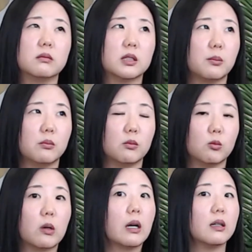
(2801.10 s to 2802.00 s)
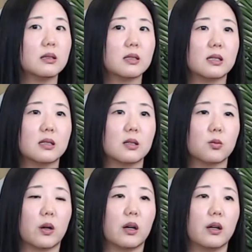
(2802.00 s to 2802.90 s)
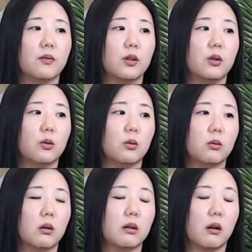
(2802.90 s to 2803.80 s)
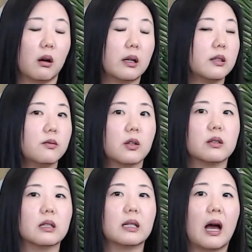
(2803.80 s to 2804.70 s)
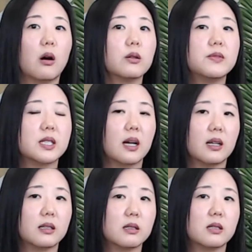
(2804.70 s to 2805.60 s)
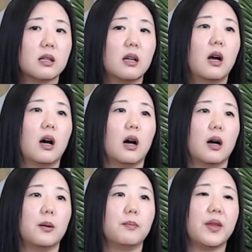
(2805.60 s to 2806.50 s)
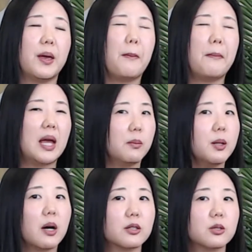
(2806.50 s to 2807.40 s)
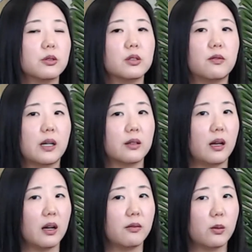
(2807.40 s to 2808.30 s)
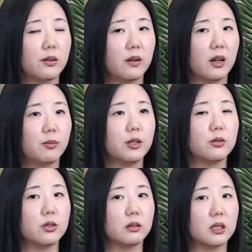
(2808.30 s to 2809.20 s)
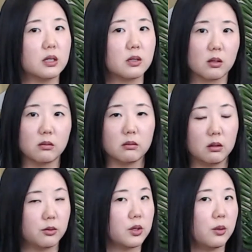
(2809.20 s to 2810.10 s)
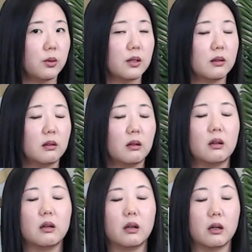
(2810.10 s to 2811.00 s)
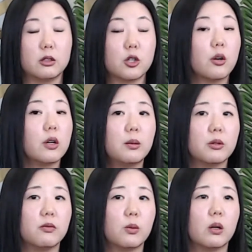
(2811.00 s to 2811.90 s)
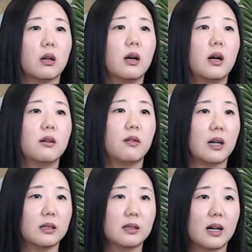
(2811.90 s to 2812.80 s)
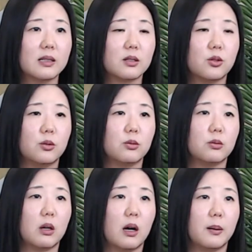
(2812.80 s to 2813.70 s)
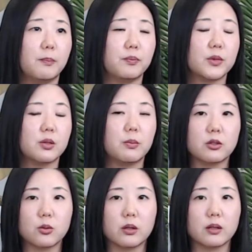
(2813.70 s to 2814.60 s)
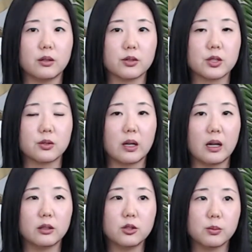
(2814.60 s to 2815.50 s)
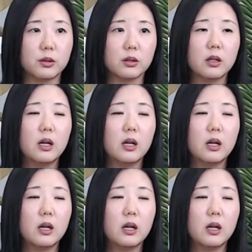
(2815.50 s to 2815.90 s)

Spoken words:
some rare instances where if you are inadvertently out of status, it may be possible to file the I-485, but you should consult closely with an attorney before filing that to make sure that you're still eligible.